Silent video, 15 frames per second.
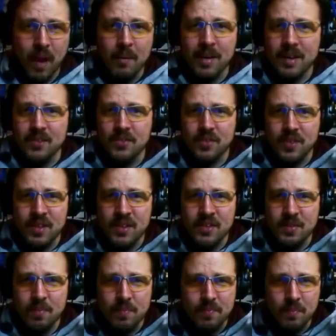
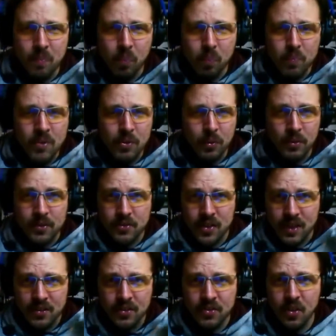this world is
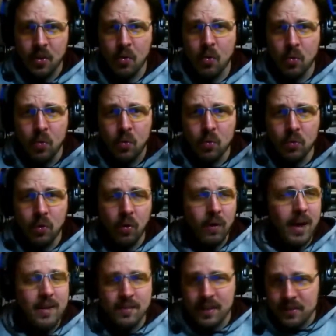like so
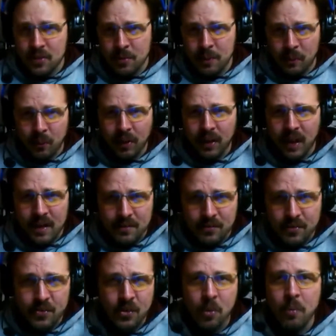lore heavy because he's been working on
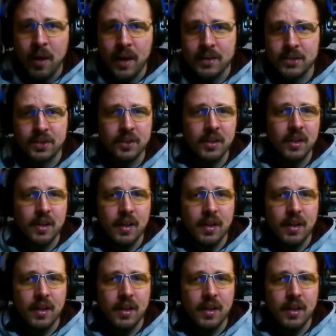it so much.